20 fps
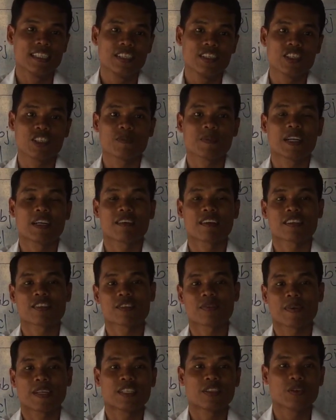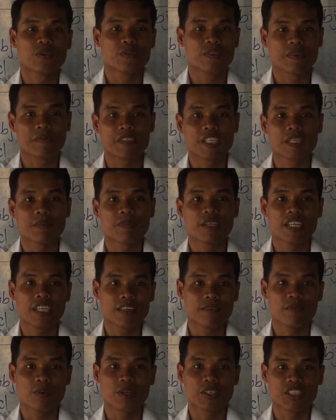You spend around seven to fifteen
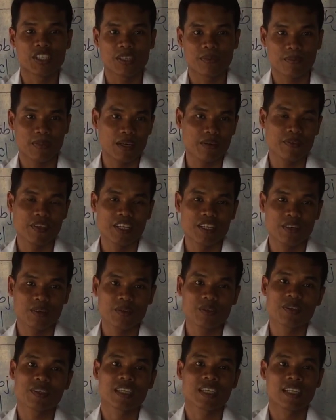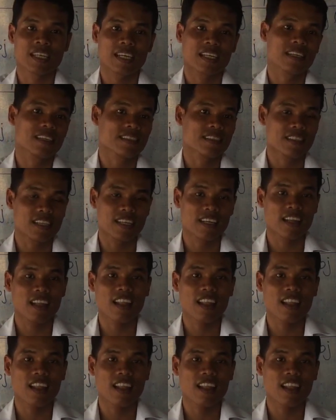minutes watching my video, you can understand